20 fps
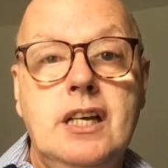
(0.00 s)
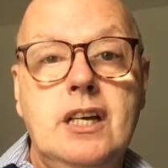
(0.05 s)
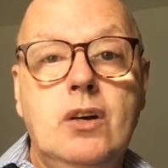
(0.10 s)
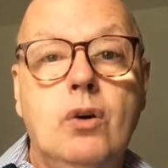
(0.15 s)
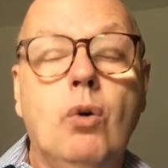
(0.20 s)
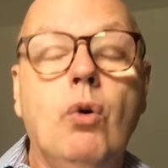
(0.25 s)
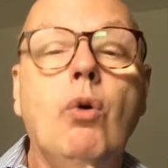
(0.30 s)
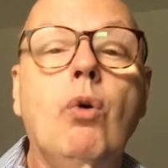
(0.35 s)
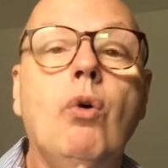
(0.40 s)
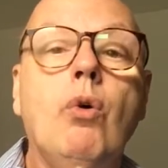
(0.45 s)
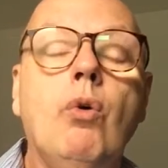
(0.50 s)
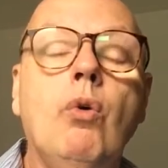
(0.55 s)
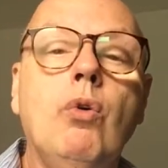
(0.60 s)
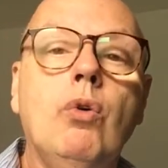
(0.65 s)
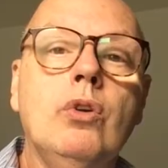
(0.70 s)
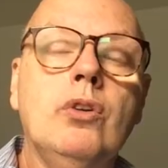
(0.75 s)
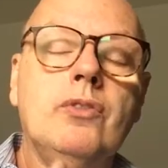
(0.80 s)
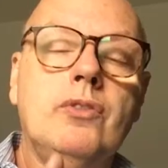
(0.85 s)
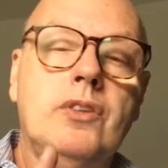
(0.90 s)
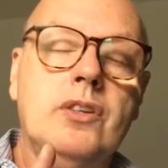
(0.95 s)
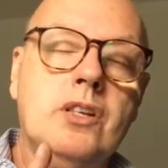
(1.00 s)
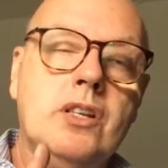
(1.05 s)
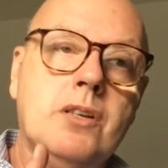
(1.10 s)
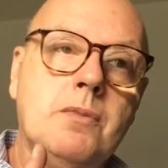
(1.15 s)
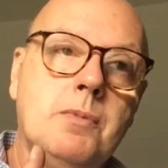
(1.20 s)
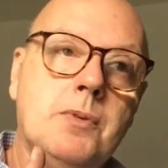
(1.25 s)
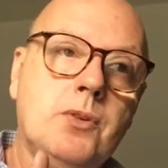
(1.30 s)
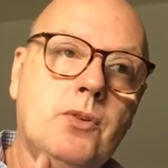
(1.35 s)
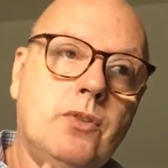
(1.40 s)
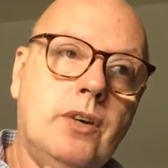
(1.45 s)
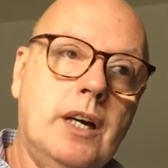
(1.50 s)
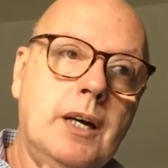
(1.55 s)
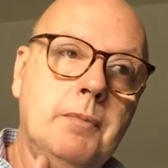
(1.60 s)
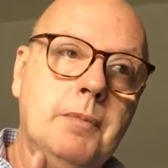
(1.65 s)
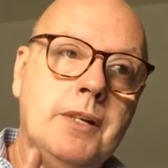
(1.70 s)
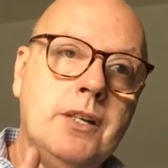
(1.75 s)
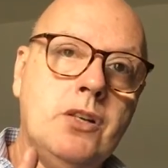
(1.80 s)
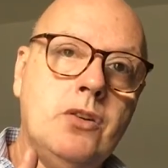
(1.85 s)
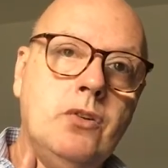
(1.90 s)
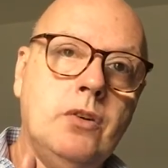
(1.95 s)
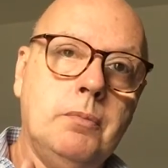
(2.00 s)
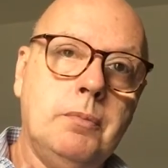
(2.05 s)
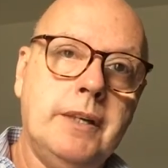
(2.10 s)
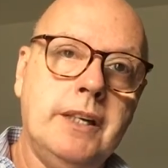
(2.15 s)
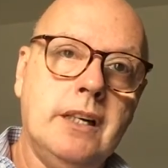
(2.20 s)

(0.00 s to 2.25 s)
or all of the subscribers who have been